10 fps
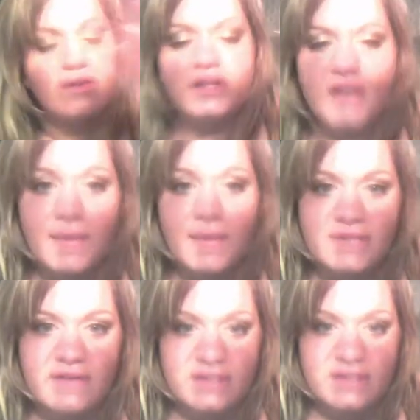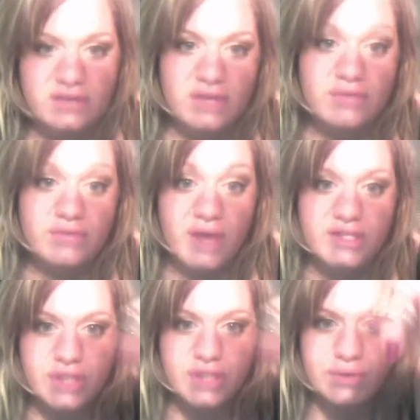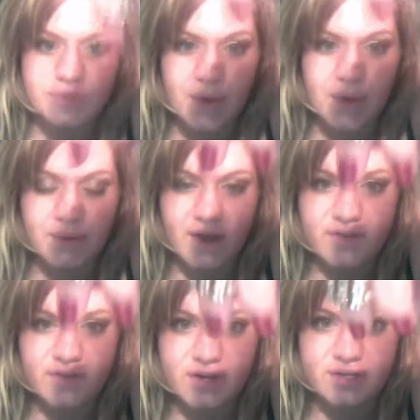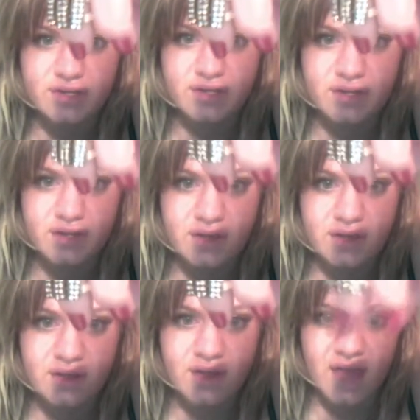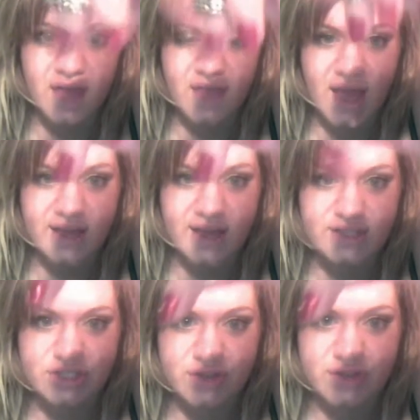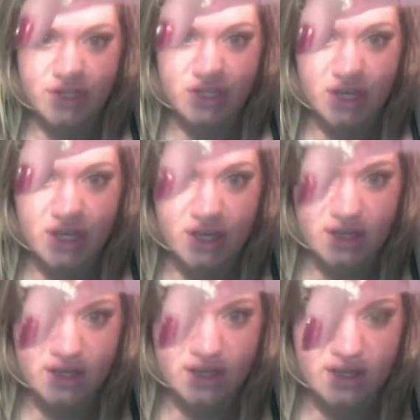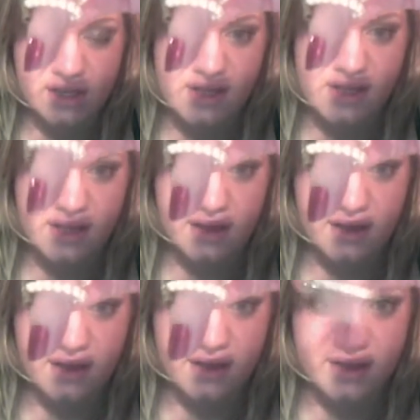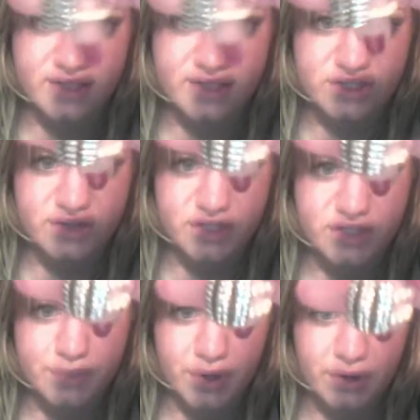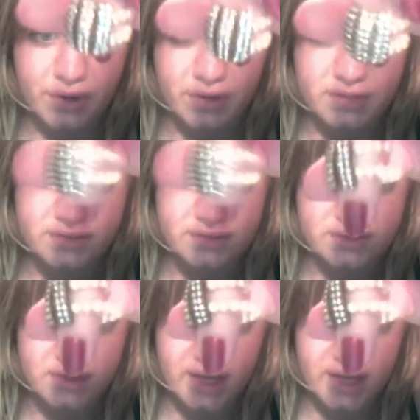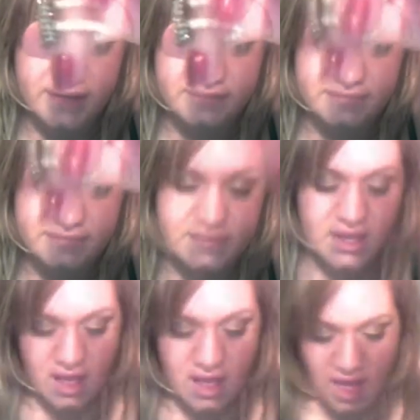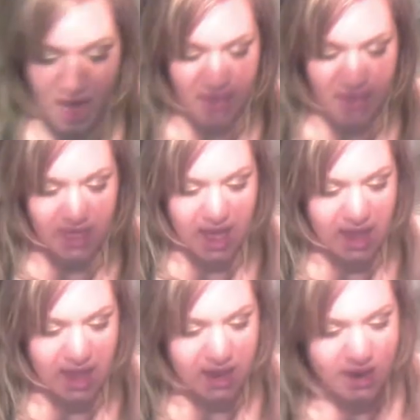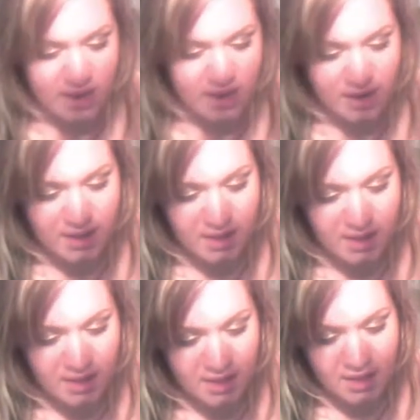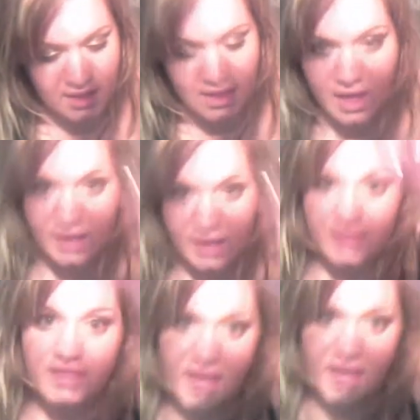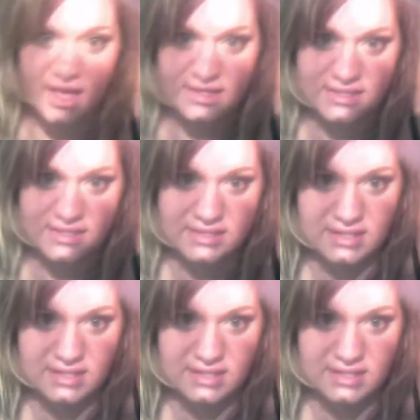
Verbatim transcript: diamonds, obviously, they're like rhinestones, but whatever. And then it's stretchy. It's a stretchy pearl thing. And then I got this.